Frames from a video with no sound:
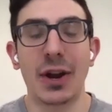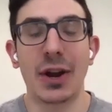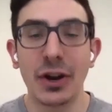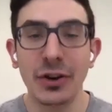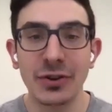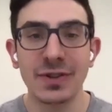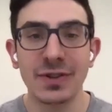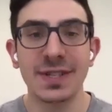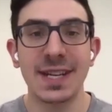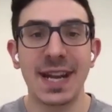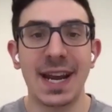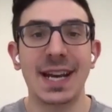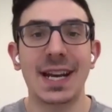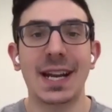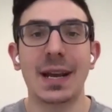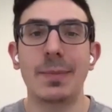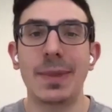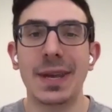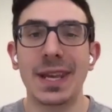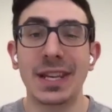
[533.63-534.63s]
It's about
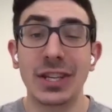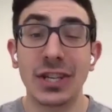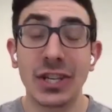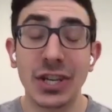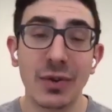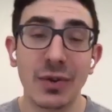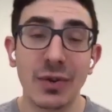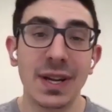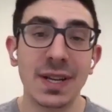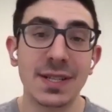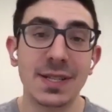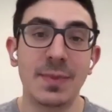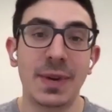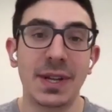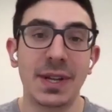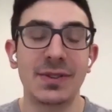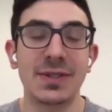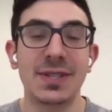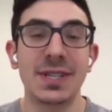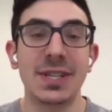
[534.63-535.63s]
understanding and being curious
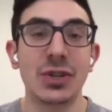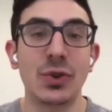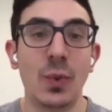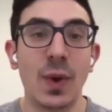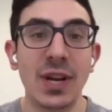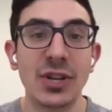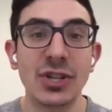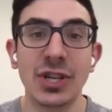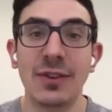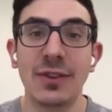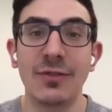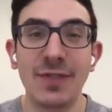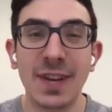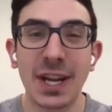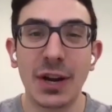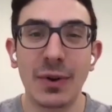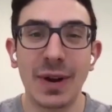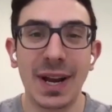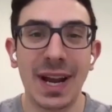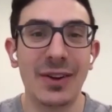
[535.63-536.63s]
about their situation and
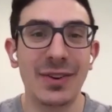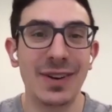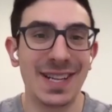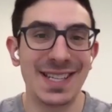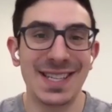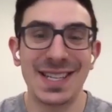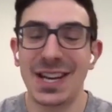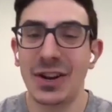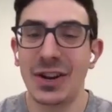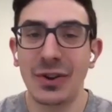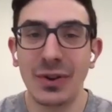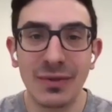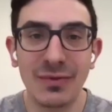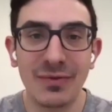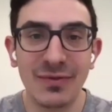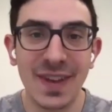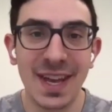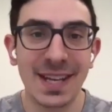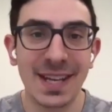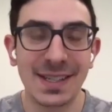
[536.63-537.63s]
figuring out is it a good
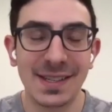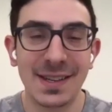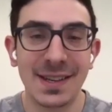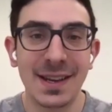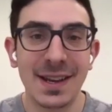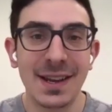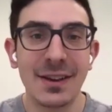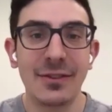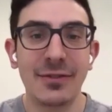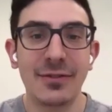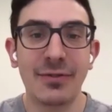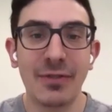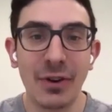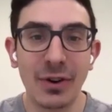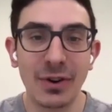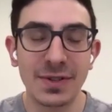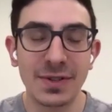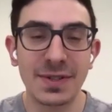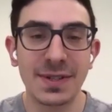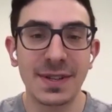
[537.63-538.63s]
fit
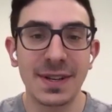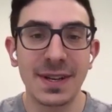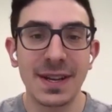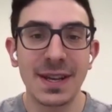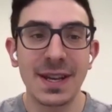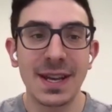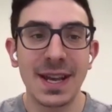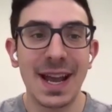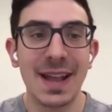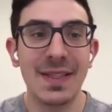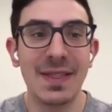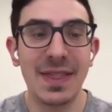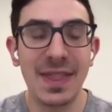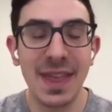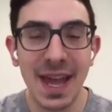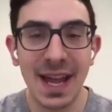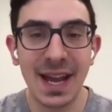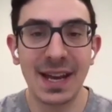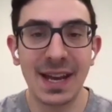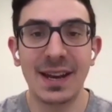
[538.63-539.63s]
first, and
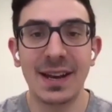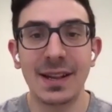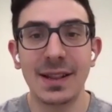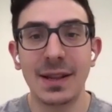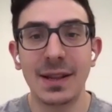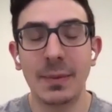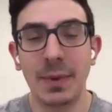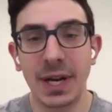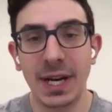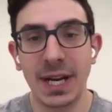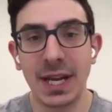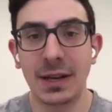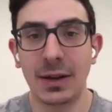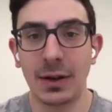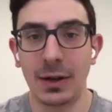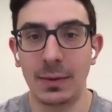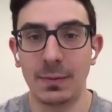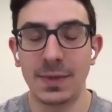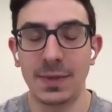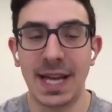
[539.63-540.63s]
then the money
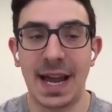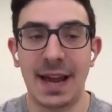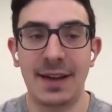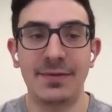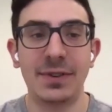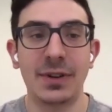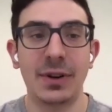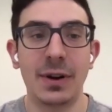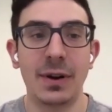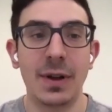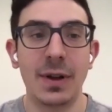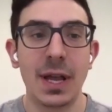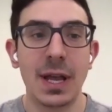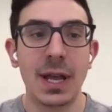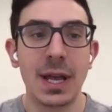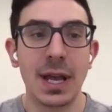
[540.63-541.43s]
comes after.